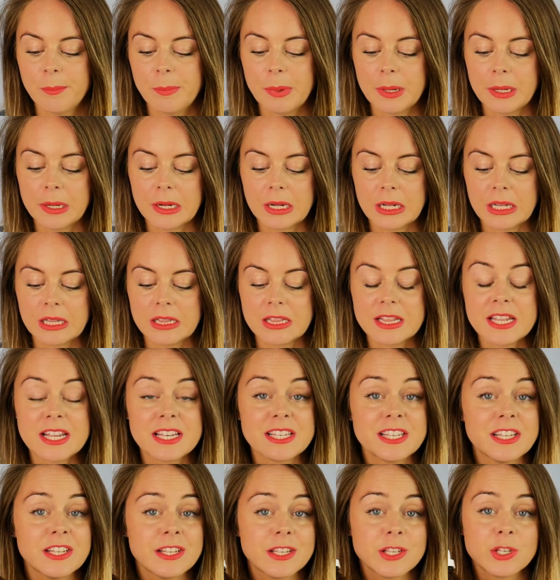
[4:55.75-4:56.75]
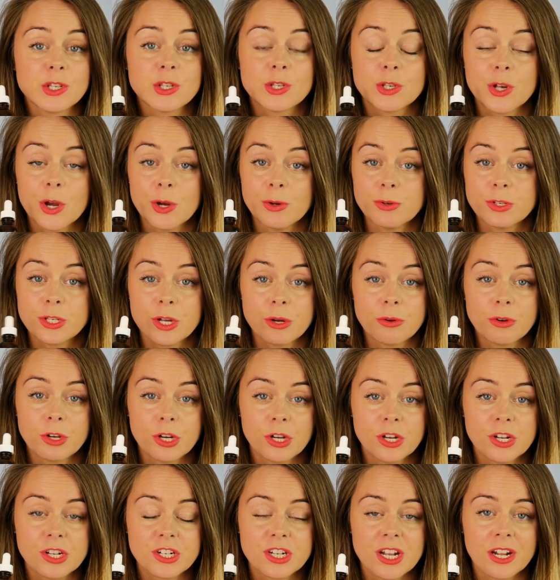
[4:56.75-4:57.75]
But this is so
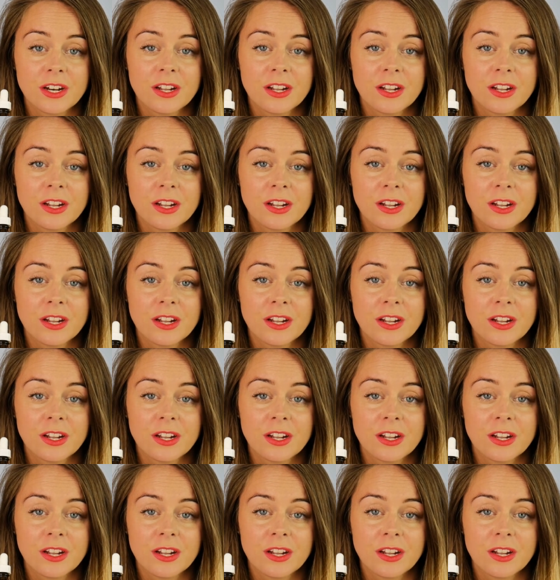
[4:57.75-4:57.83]
good,